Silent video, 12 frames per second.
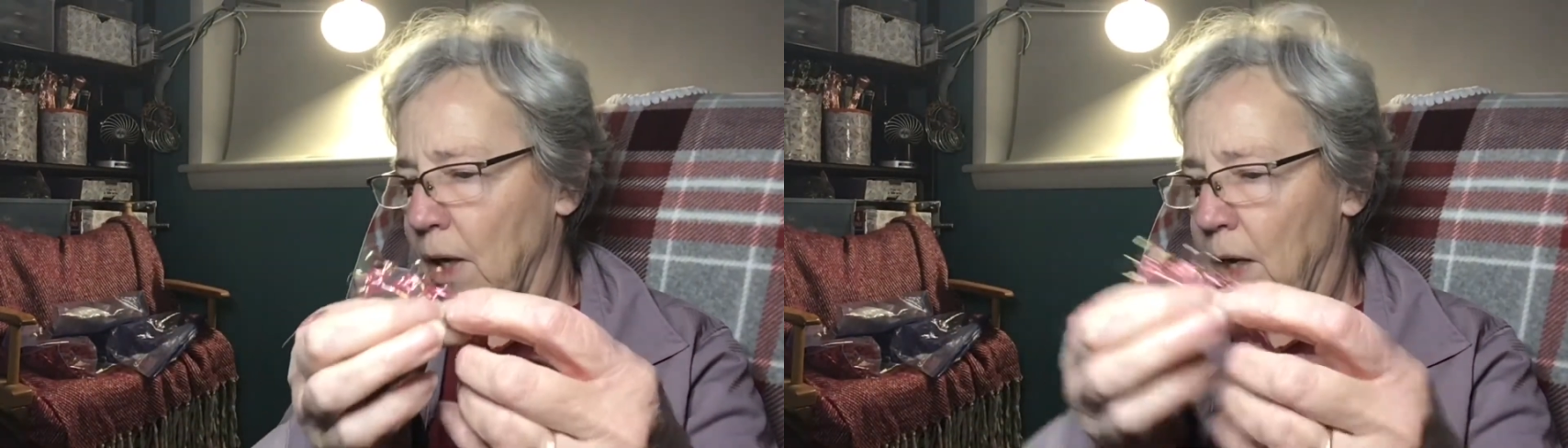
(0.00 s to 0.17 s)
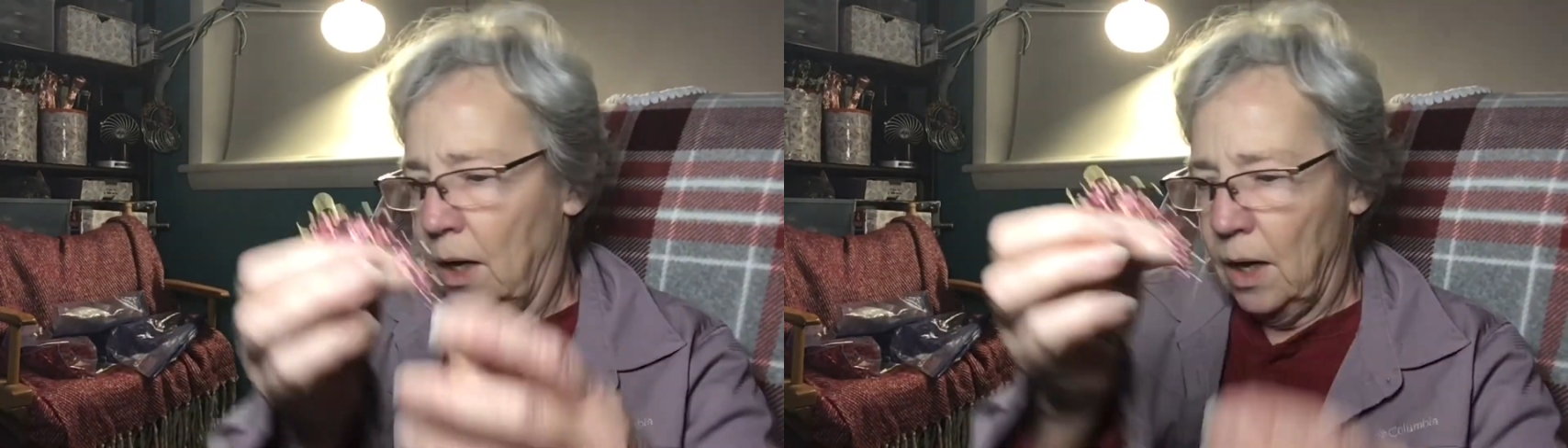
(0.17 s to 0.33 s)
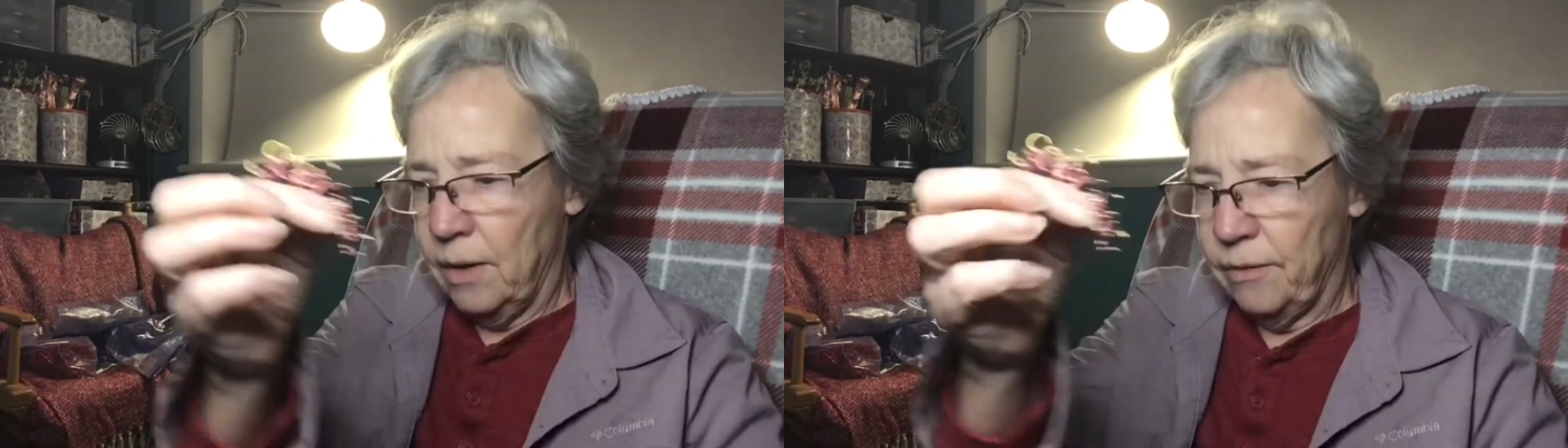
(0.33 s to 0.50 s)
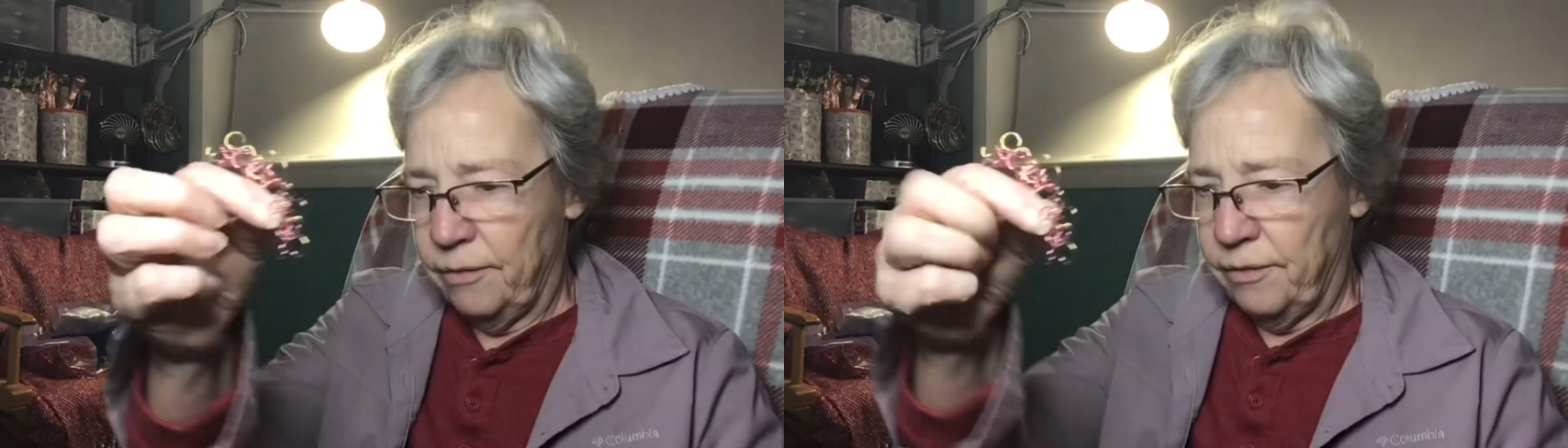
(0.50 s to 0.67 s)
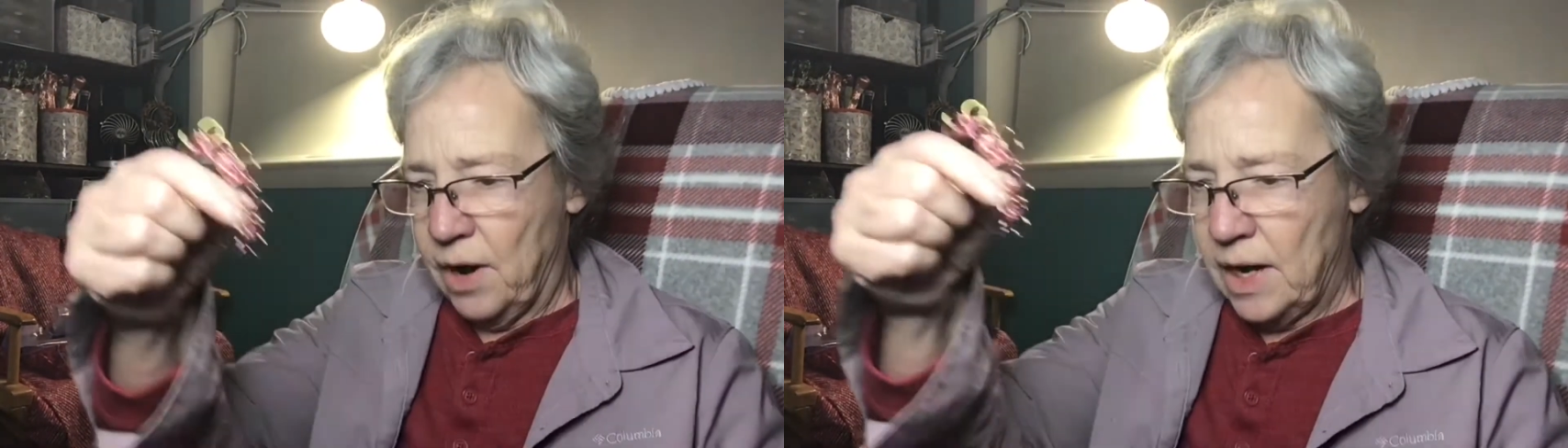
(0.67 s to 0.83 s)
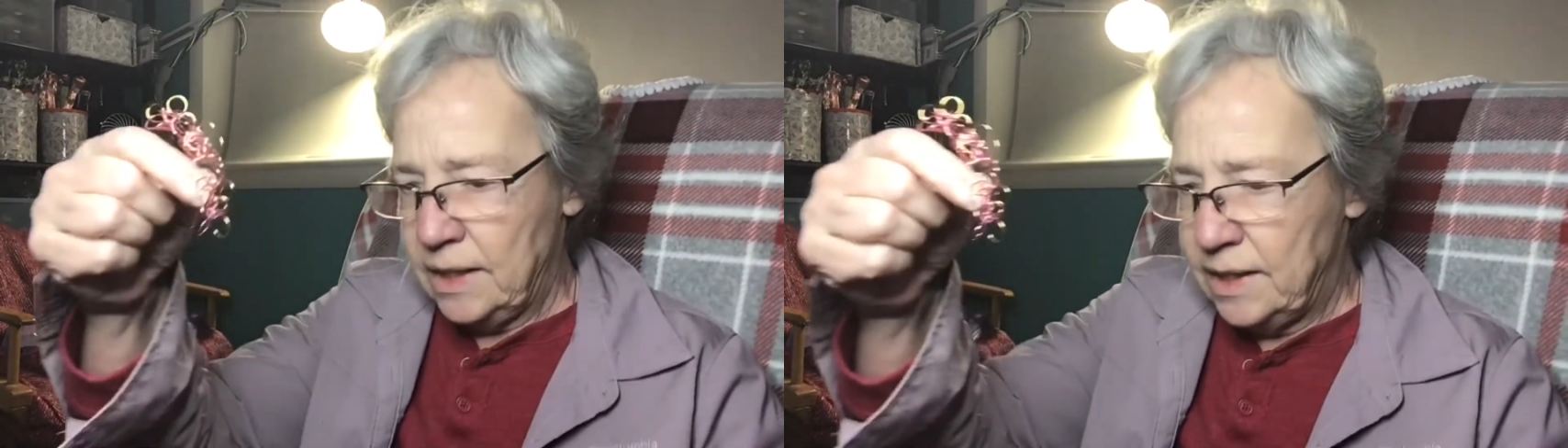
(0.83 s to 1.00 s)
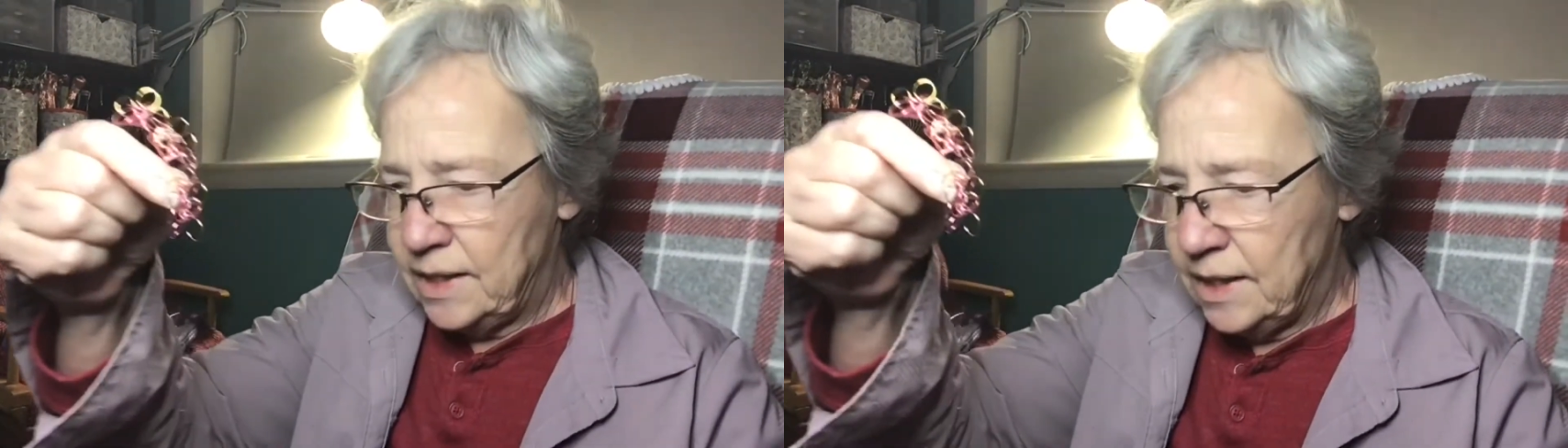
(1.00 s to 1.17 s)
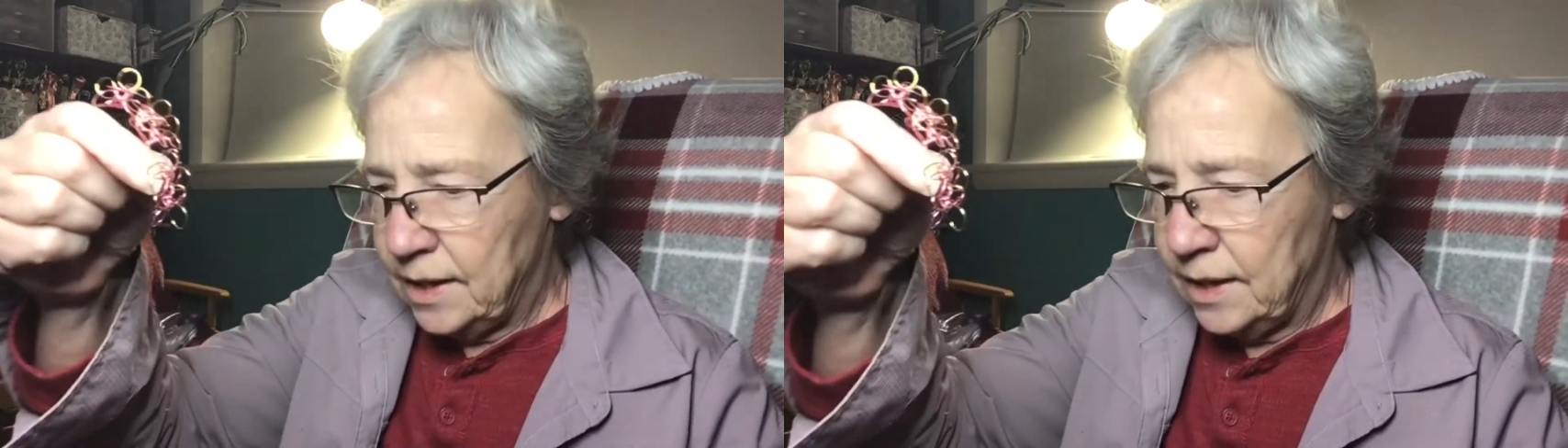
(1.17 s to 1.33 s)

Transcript: if I did